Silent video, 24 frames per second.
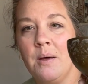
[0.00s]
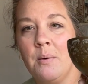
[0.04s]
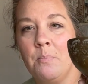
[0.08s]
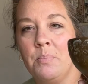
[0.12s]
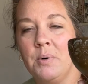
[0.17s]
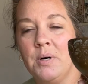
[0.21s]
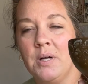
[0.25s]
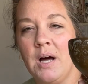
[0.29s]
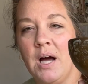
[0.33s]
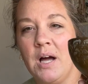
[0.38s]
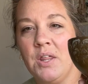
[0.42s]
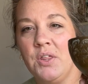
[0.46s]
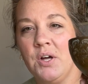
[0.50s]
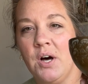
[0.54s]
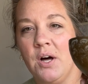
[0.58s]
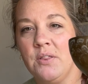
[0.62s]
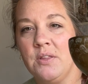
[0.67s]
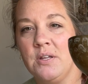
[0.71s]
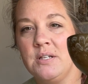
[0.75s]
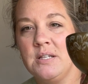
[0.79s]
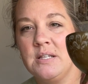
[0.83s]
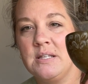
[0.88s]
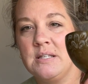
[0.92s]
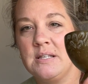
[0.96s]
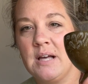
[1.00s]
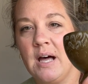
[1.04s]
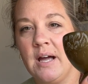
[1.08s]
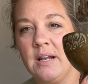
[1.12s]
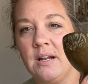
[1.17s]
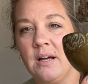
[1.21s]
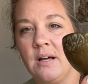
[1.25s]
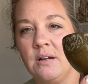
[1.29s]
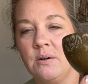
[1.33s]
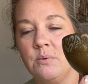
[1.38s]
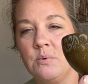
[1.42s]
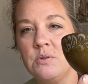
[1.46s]
But I thought the design
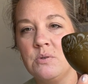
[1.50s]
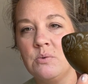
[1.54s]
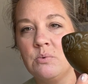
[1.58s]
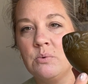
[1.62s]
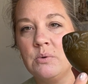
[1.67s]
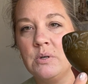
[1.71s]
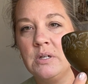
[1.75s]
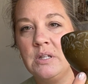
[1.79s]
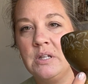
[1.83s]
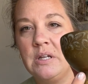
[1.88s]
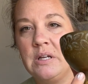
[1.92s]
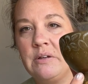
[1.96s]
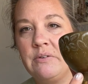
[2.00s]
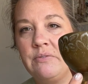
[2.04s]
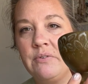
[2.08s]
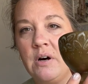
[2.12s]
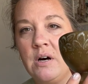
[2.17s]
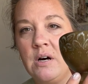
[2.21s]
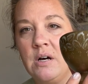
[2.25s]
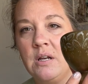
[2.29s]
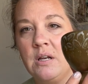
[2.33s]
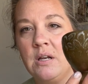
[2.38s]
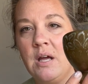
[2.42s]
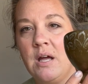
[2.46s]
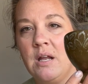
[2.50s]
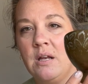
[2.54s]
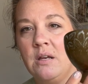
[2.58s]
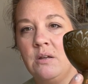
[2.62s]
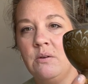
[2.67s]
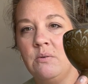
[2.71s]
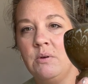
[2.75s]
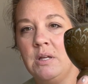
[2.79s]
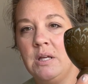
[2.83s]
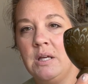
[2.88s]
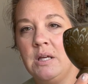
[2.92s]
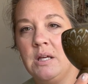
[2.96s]
on it was really fun and
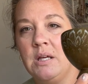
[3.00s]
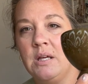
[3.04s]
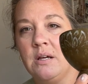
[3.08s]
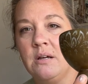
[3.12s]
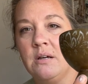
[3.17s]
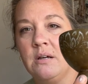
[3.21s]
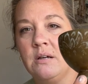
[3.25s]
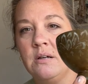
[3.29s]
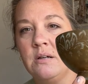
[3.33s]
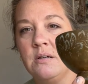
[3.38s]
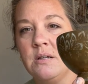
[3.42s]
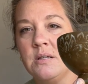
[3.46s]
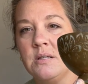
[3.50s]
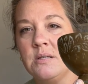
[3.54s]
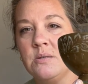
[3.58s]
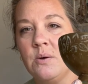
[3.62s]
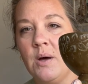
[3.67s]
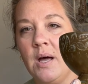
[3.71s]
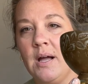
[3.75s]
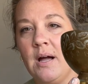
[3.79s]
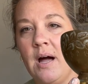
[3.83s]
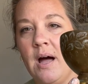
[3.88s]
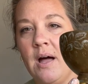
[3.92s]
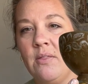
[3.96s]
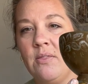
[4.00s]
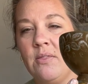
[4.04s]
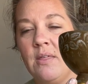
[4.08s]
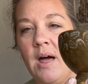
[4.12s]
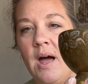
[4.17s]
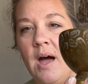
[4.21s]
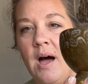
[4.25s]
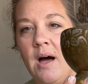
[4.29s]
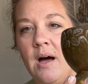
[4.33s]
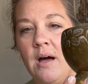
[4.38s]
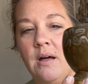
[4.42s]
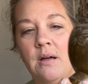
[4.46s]
unique, so I got
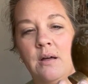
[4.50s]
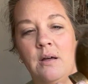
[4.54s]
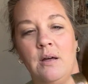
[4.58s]
that.